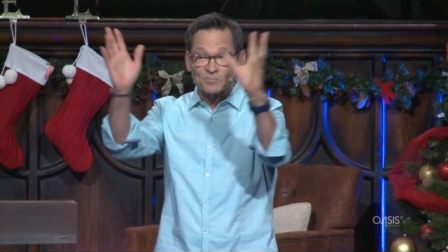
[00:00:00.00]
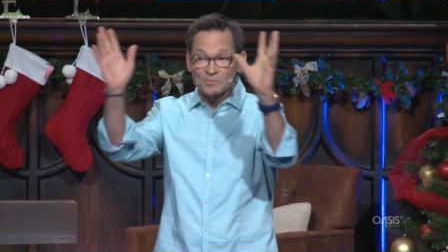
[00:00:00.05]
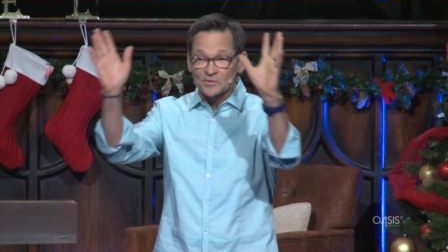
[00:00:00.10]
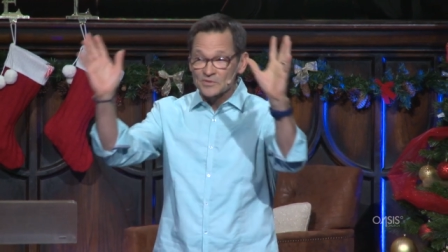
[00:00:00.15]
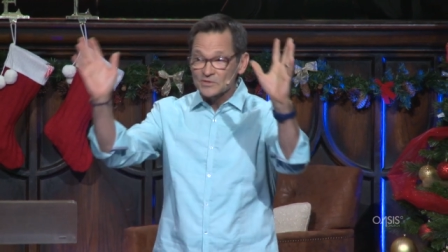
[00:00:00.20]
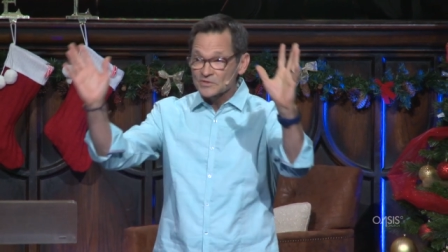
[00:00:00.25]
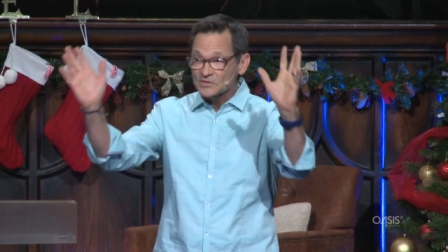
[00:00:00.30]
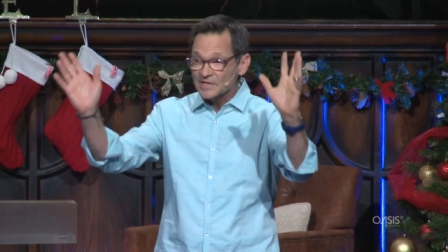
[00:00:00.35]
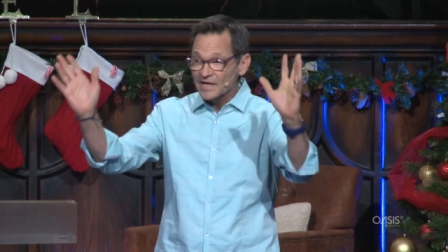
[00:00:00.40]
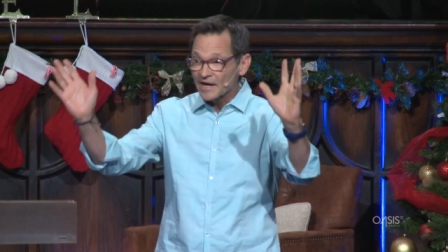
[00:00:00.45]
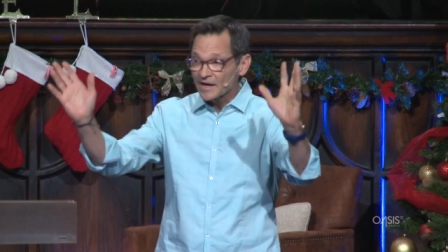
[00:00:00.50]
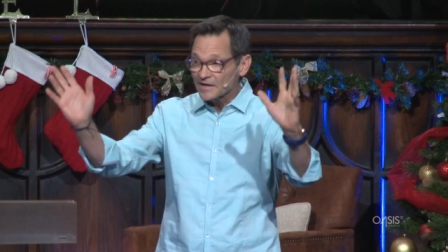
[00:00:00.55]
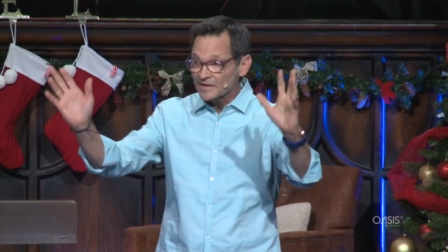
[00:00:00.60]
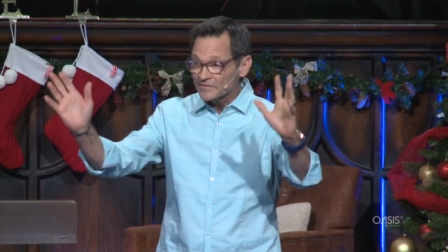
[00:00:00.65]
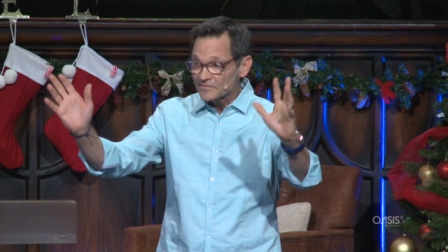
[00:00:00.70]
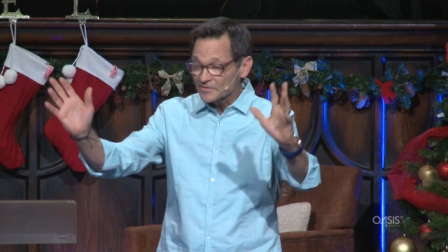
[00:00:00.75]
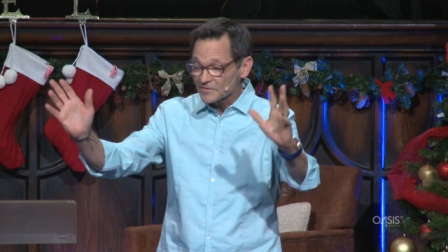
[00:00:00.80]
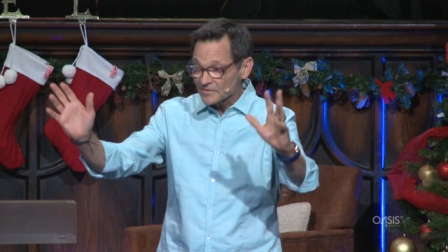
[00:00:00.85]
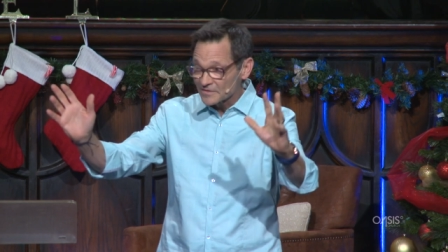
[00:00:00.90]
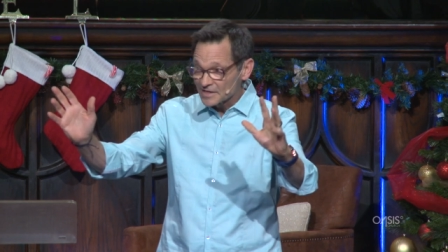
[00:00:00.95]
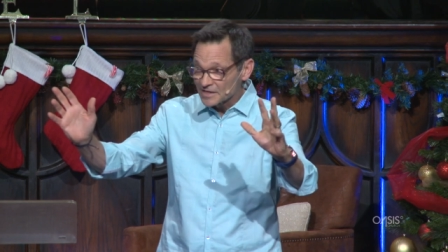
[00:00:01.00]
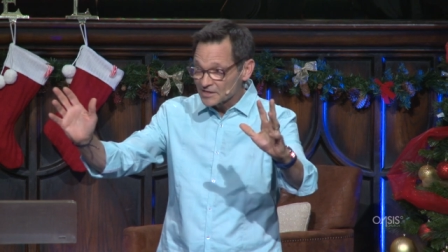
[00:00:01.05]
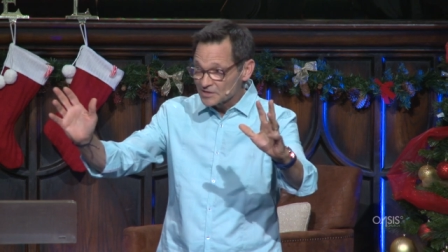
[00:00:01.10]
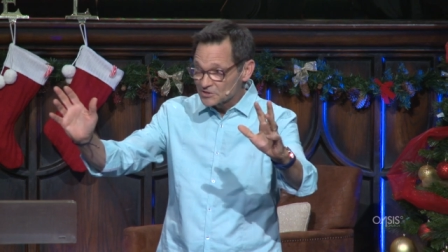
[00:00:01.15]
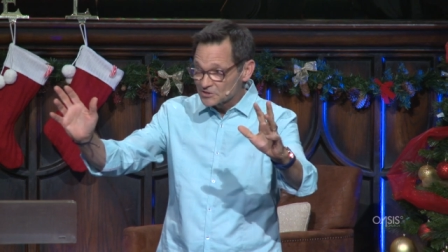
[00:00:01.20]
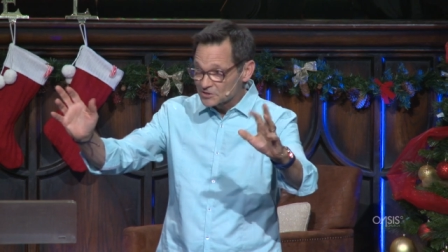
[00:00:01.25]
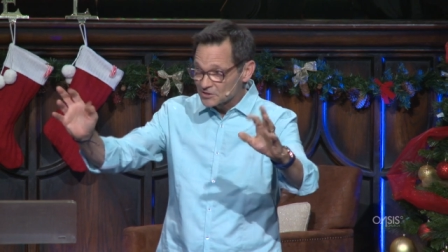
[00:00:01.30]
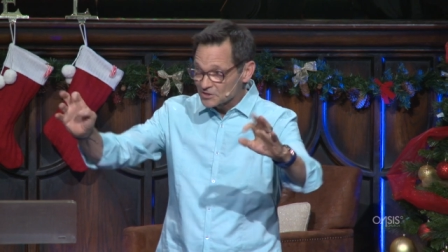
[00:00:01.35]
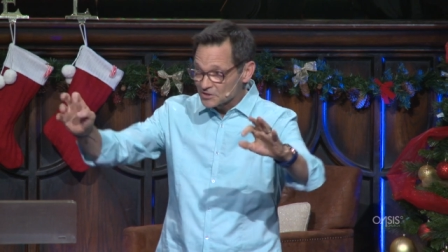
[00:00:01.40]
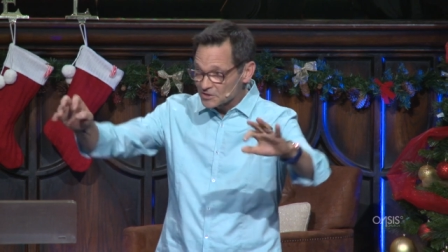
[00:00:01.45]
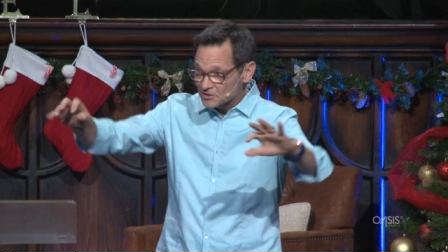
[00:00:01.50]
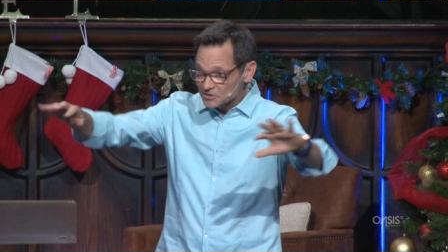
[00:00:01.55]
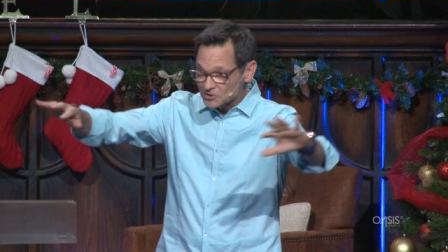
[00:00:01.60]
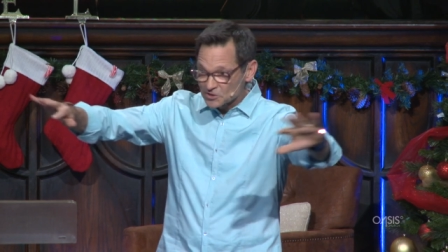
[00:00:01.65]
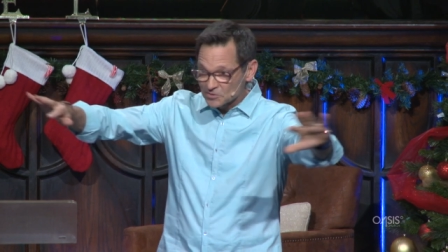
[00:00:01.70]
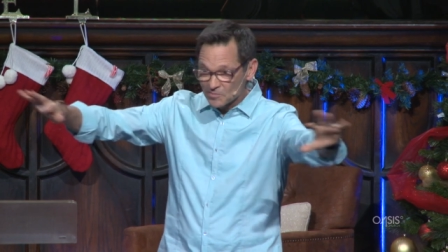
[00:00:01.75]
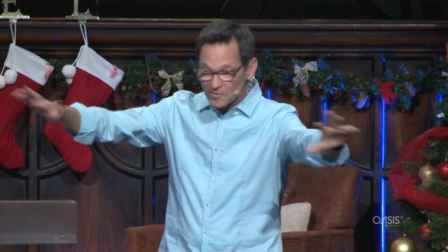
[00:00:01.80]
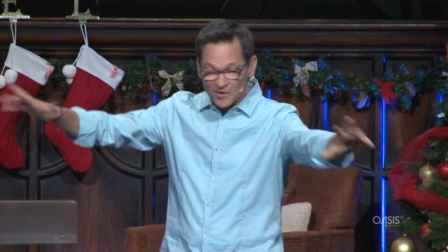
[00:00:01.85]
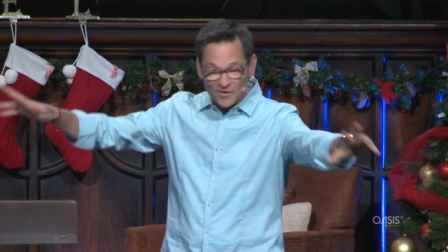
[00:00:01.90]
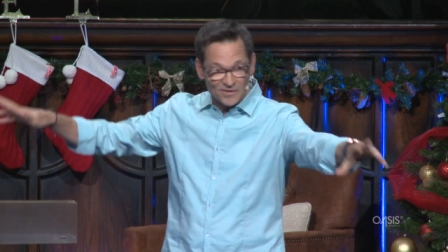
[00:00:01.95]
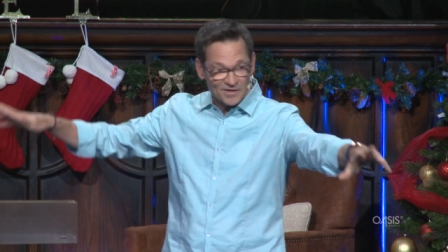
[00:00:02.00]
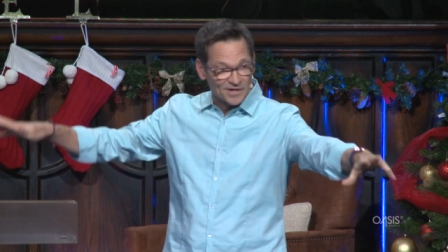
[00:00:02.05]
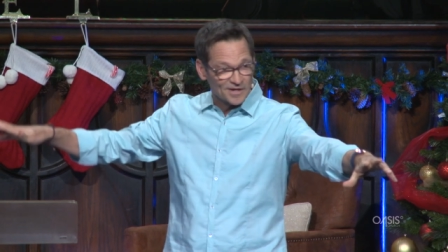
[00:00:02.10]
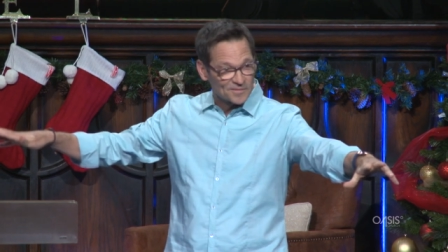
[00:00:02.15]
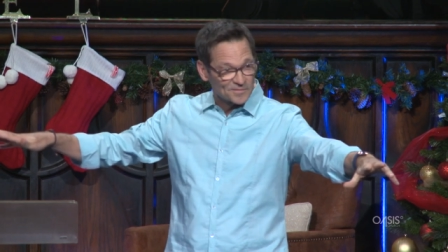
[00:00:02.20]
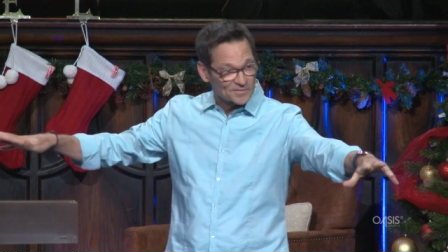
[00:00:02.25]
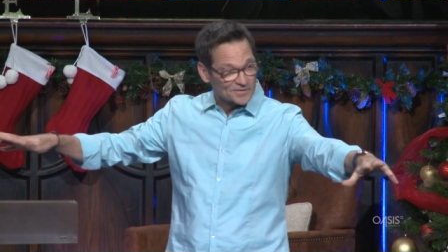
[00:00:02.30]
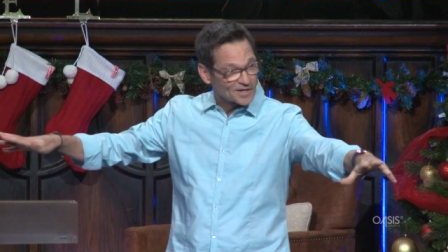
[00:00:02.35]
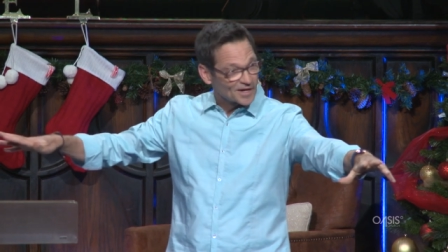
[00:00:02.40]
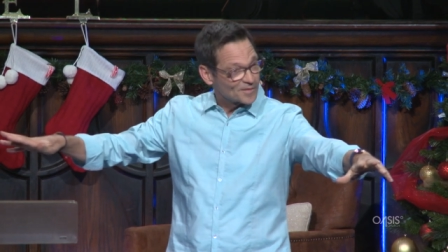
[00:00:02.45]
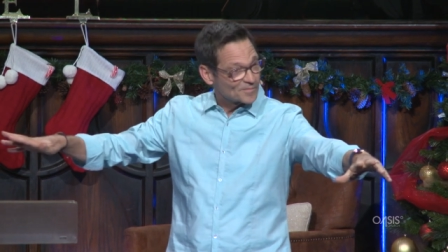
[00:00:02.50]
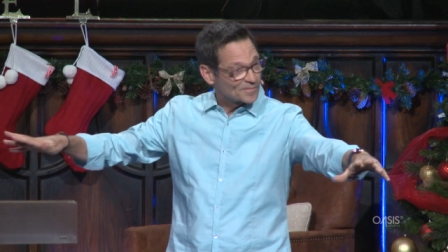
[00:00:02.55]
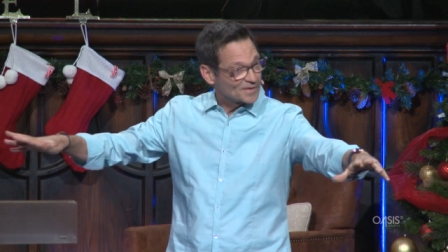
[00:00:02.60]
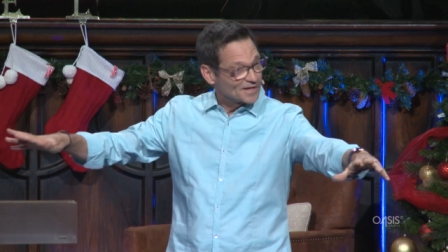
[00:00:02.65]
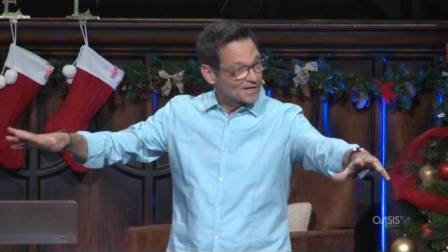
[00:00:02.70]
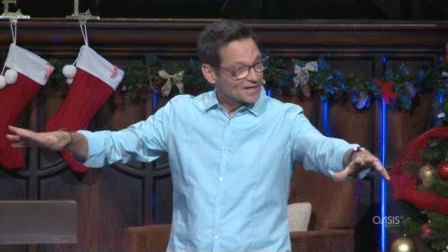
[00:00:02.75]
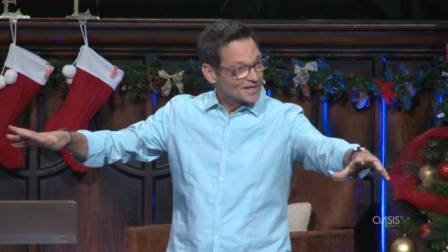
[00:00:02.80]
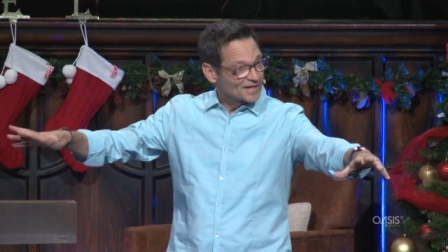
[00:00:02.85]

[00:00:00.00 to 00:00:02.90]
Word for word: burst out of her engine and smoke comes up.